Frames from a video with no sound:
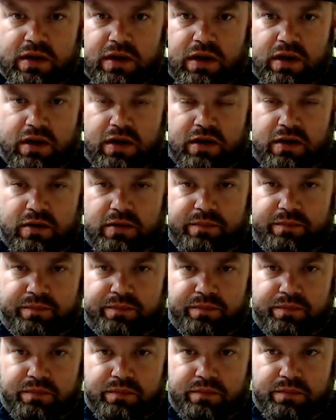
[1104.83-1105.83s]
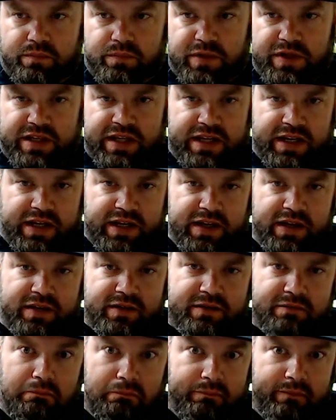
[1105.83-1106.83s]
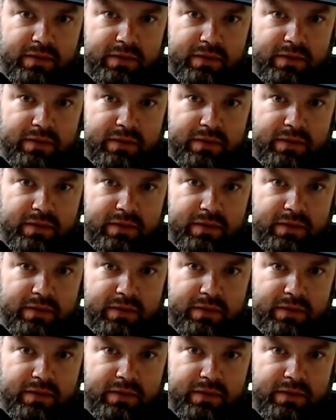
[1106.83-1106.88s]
Um, but then again,